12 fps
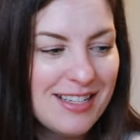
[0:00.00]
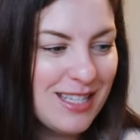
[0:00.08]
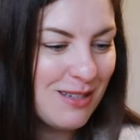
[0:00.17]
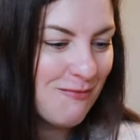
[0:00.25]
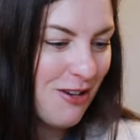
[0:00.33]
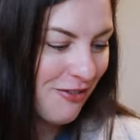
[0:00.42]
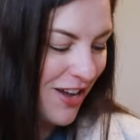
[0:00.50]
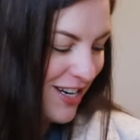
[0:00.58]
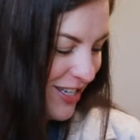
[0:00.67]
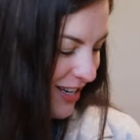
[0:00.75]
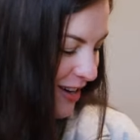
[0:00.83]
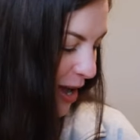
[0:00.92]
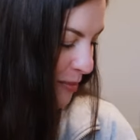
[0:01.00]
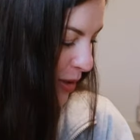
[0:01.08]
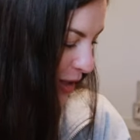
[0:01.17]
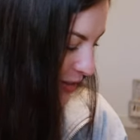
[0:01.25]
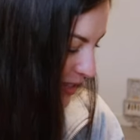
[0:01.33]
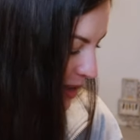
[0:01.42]
some more magic knot
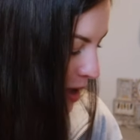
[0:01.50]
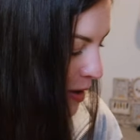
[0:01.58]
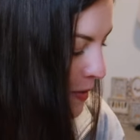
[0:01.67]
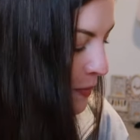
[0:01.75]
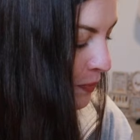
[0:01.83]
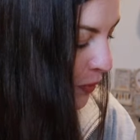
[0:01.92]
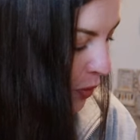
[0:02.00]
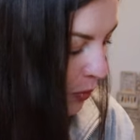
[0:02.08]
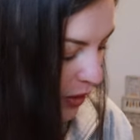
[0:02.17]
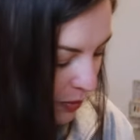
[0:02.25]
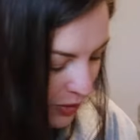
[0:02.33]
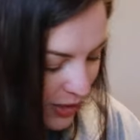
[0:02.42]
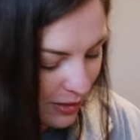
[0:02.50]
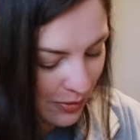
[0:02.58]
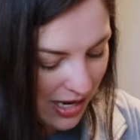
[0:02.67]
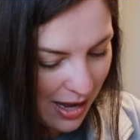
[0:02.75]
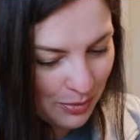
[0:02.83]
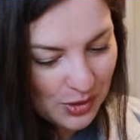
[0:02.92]
balls. We will see
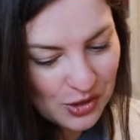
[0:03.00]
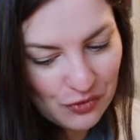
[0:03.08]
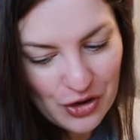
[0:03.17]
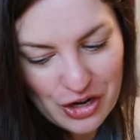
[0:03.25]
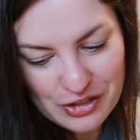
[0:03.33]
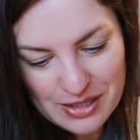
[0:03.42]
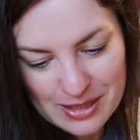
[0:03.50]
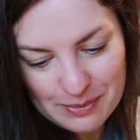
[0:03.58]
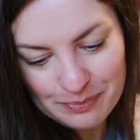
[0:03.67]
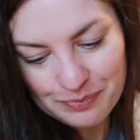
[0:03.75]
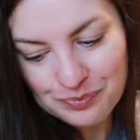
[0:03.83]
what happens first.